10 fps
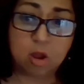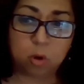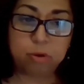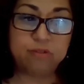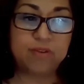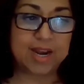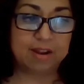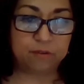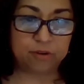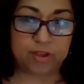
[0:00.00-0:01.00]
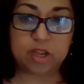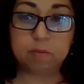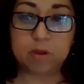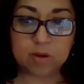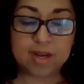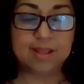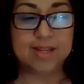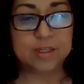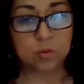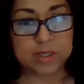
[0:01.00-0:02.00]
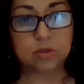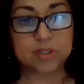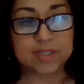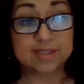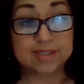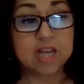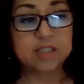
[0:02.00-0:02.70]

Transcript: we're providing for the community these resources